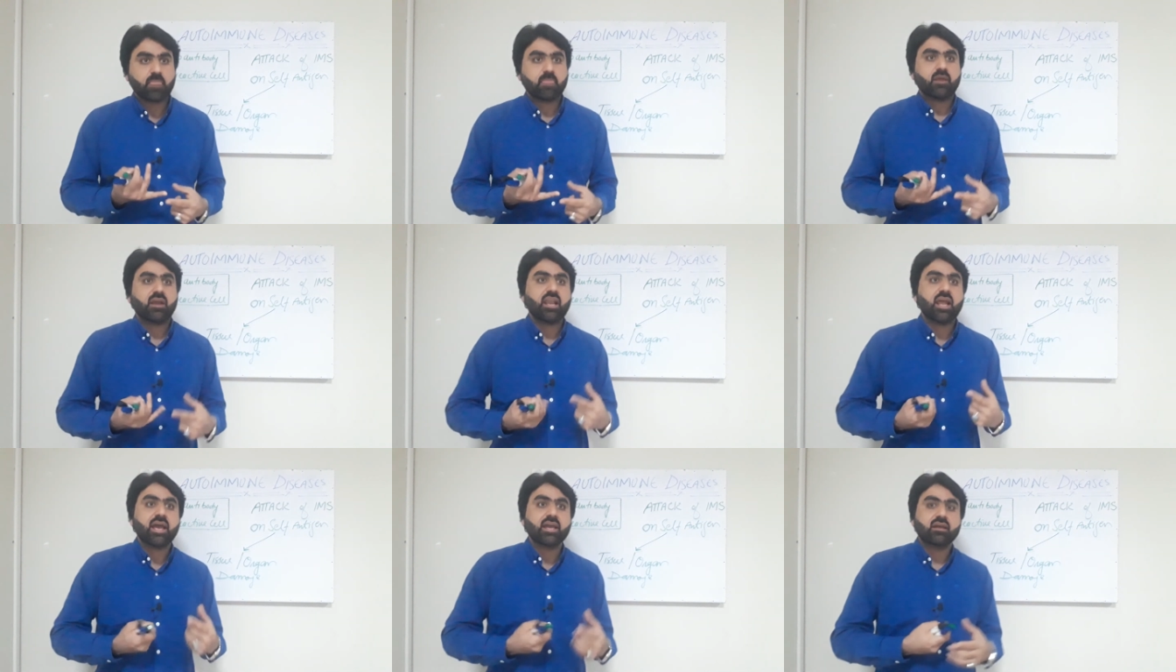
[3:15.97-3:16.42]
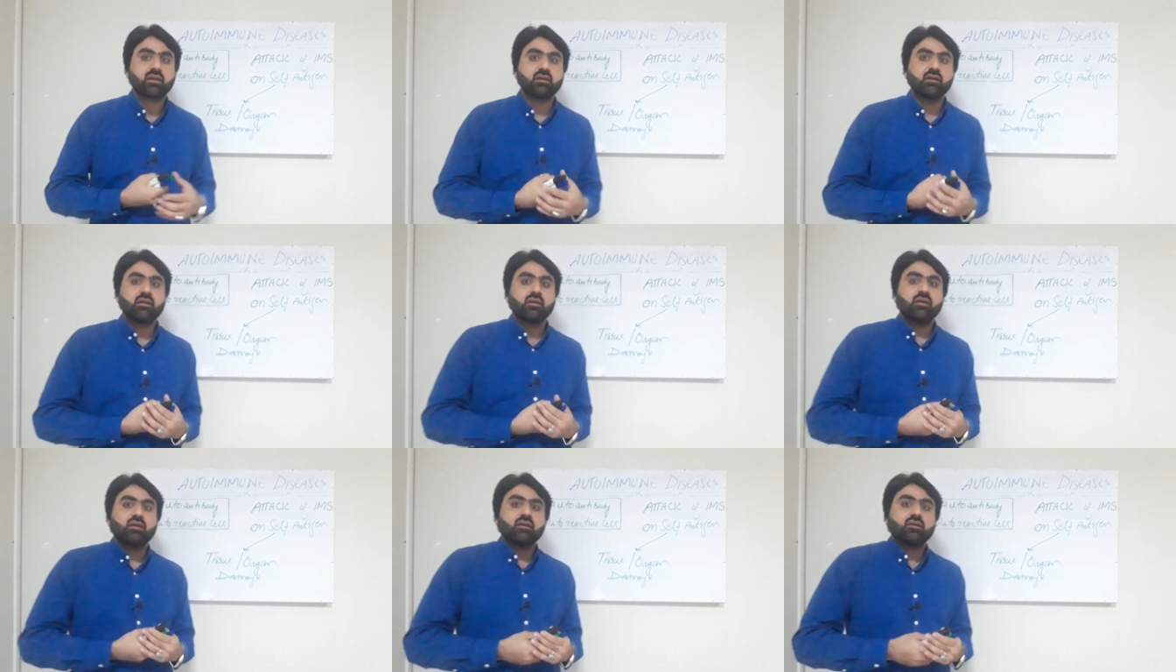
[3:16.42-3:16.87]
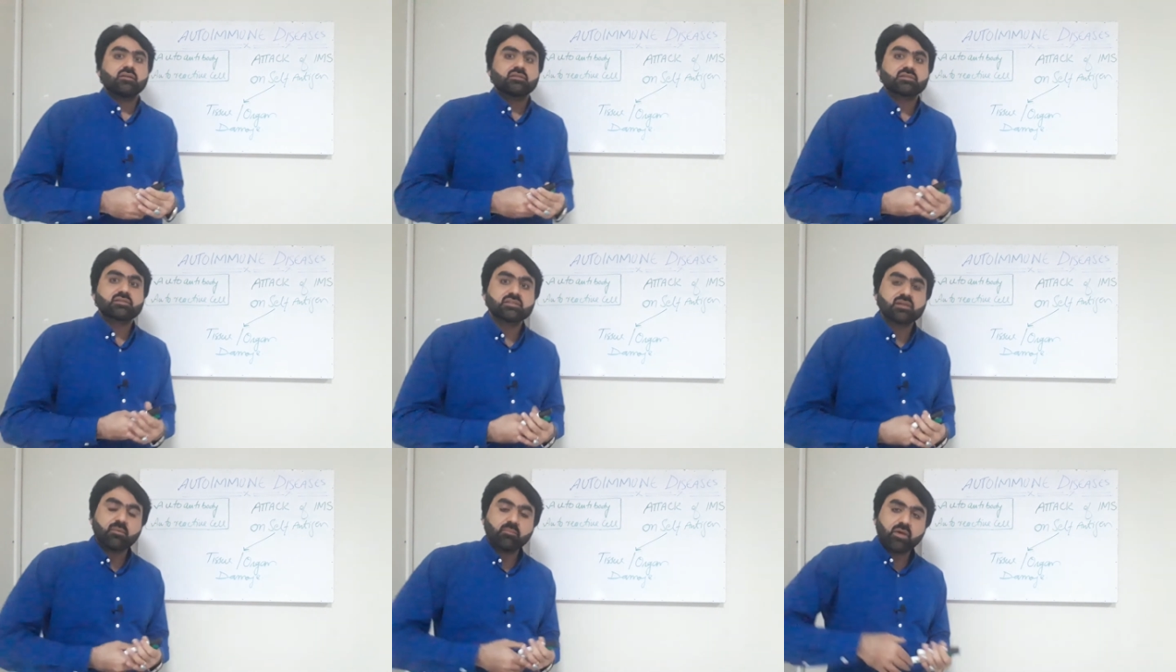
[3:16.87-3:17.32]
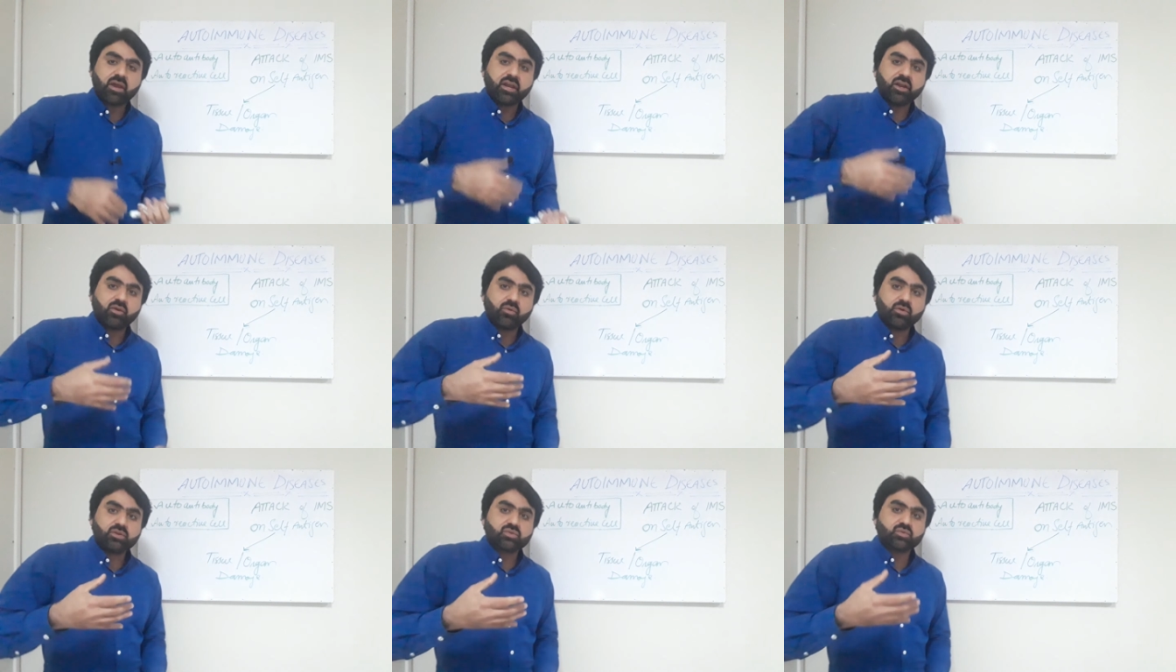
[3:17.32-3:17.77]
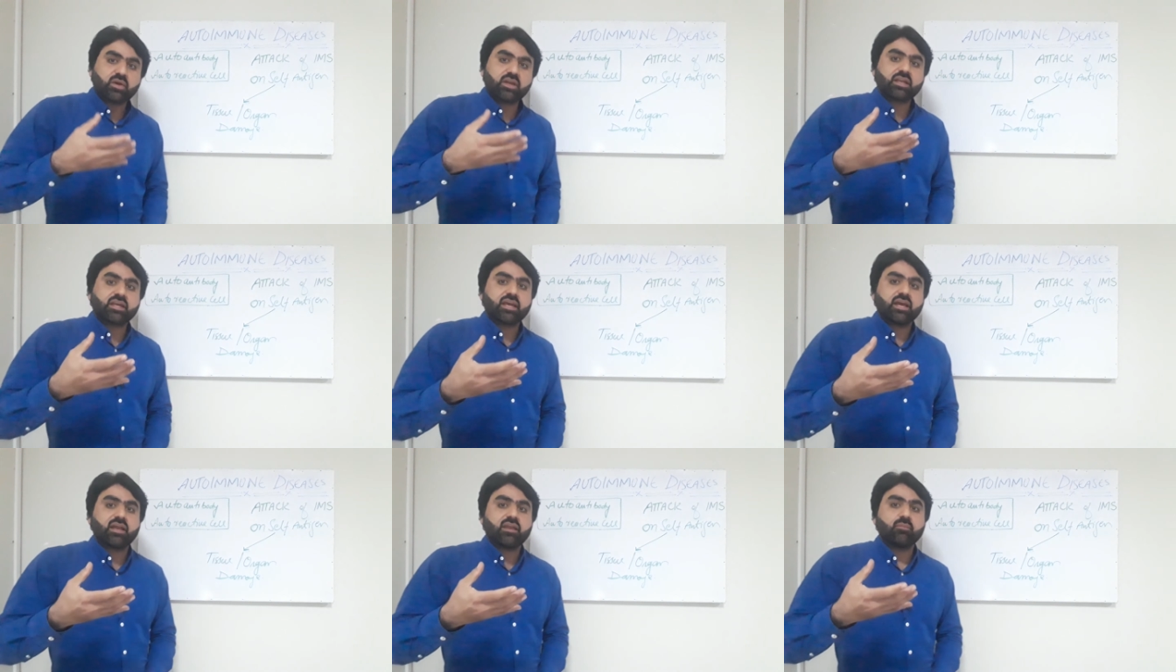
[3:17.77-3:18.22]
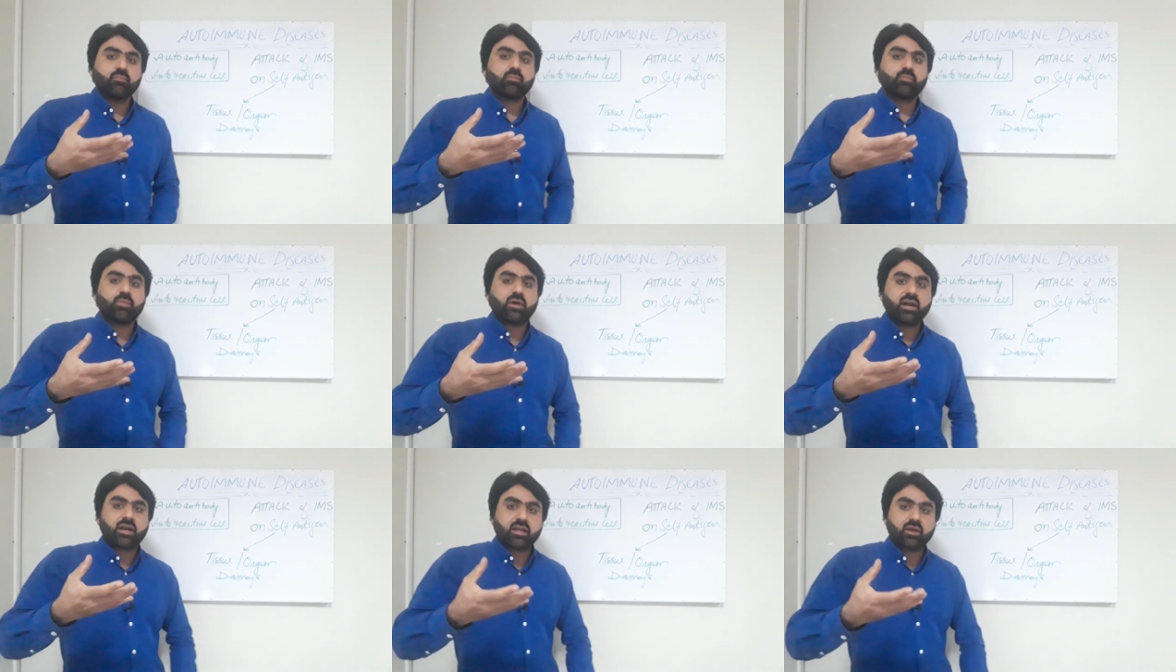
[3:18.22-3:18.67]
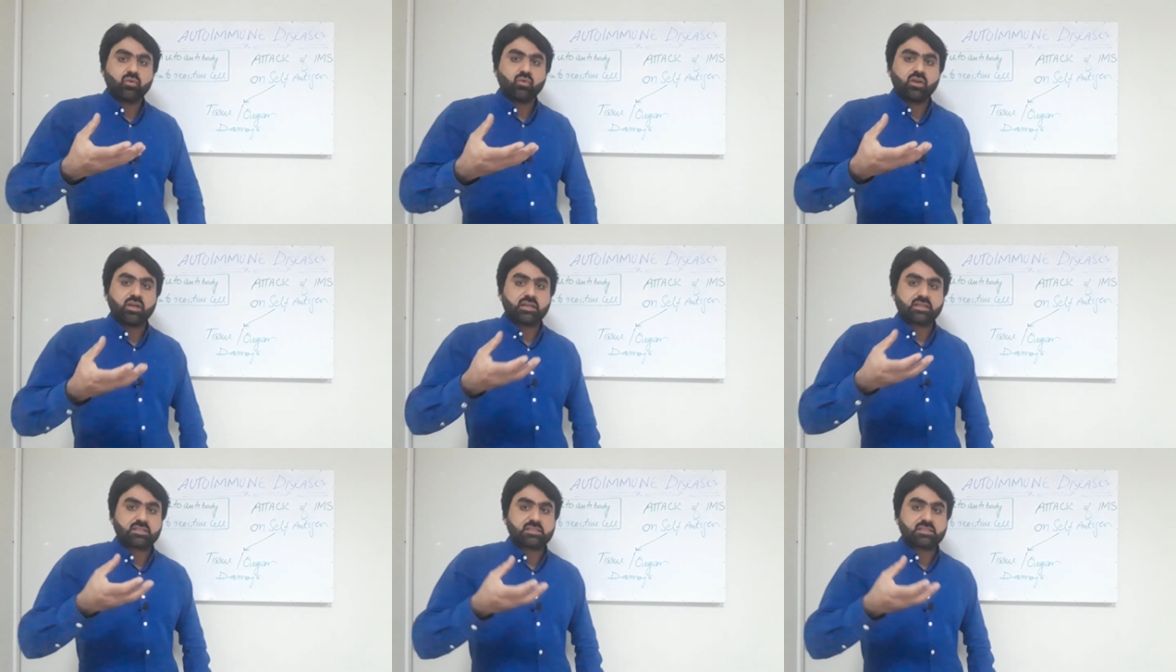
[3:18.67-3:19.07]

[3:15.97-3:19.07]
like some individual carry particular